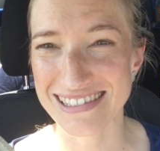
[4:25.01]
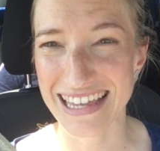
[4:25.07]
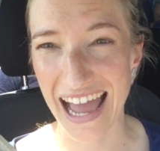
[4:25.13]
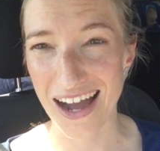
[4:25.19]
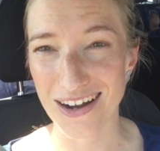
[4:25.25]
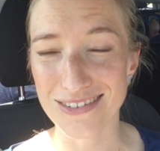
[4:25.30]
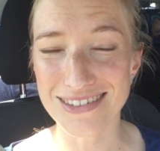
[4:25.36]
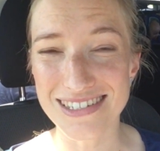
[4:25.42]

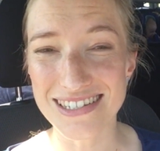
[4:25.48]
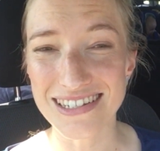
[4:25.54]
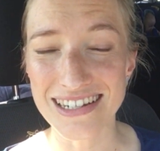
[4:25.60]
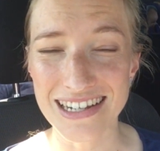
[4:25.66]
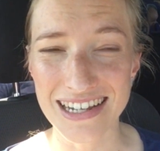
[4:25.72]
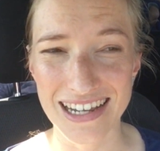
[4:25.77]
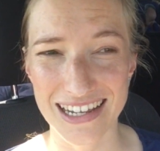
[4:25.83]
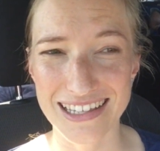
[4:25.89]
count
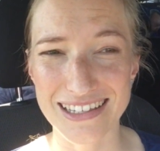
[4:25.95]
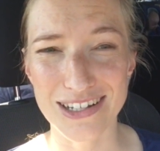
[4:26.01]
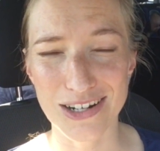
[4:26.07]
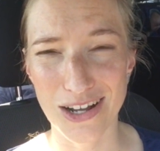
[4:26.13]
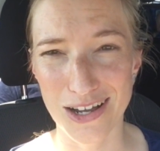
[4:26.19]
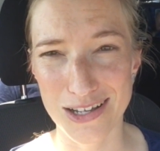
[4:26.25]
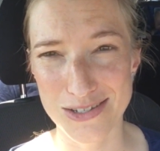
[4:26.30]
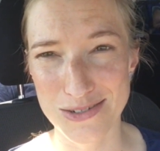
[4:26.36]
in the
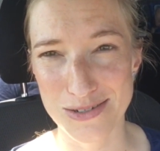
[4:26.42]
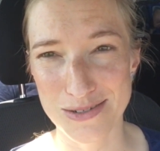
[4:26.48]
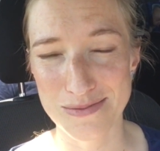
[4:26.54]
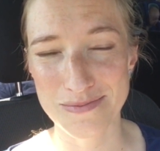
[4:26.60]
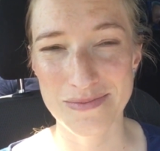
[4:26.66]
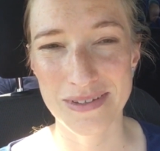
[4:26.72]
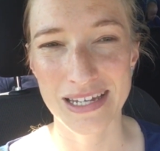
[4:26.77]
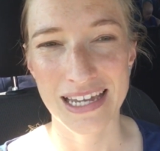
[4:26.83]

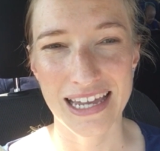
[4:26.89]
classroom,